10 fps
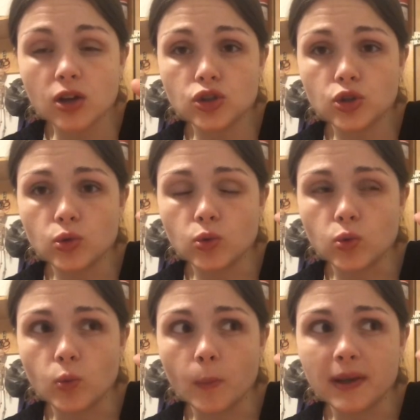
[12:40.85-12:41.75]

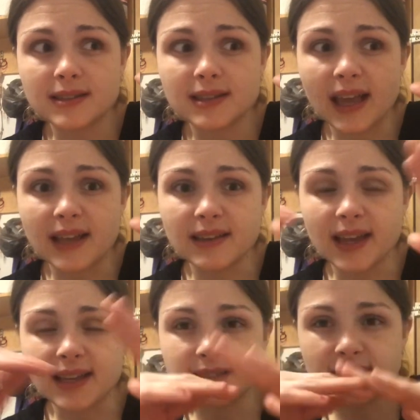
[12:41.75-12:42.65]
you,
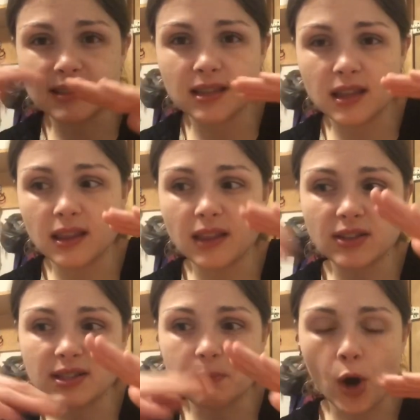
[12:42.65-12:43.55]
like six, like
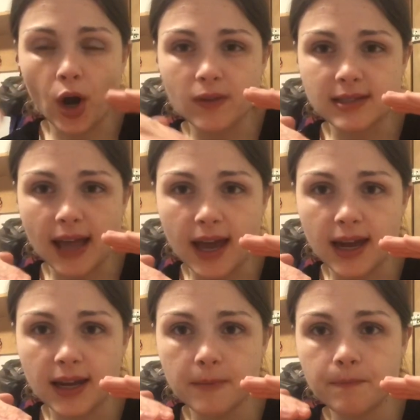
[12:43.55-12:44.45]
there's a part on the
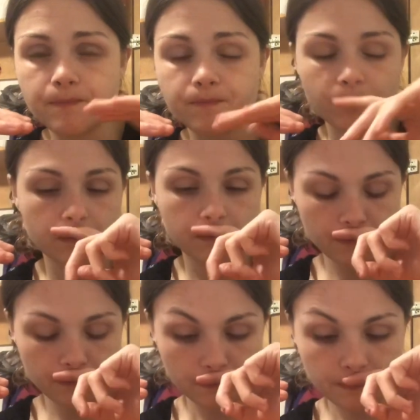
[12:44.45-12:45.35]
side,
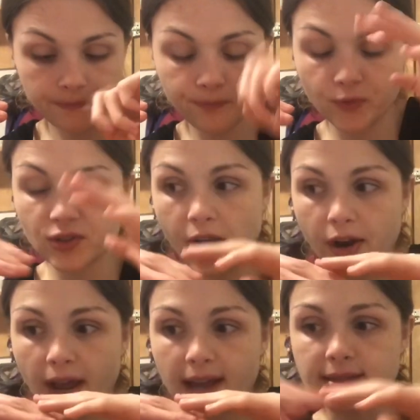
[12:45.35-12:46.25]

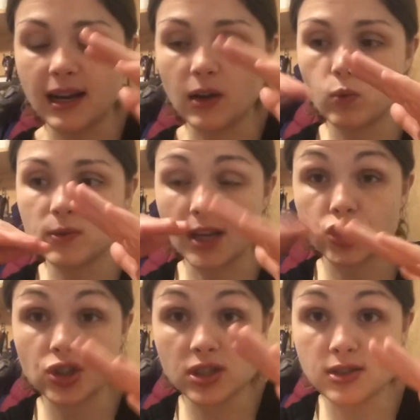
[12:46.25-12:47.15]
sorry guys, that it
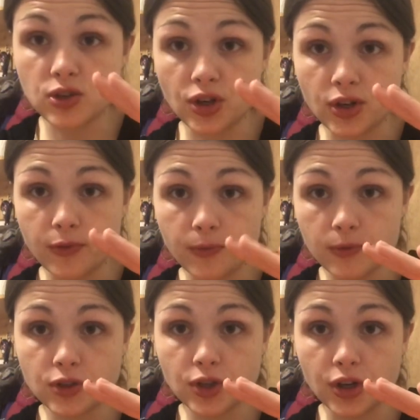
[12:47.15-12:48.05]
suctions to your,
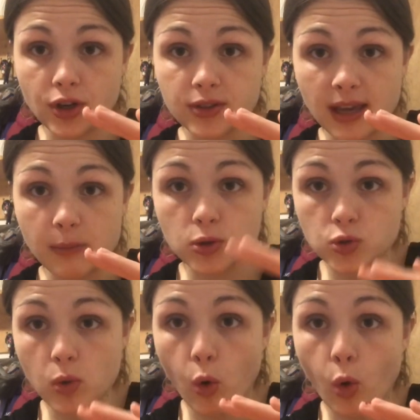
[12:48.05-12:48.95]
to your table
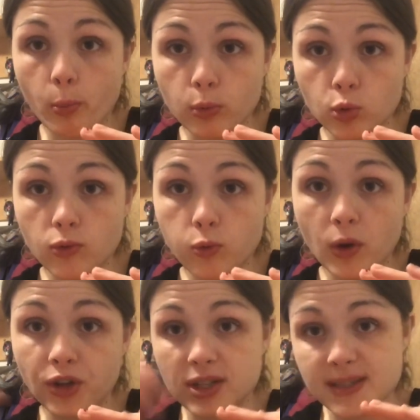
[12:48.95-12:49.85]
so it won't move
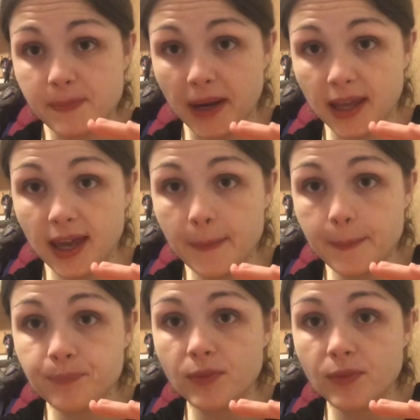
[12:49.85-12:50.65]
when you're spinning it.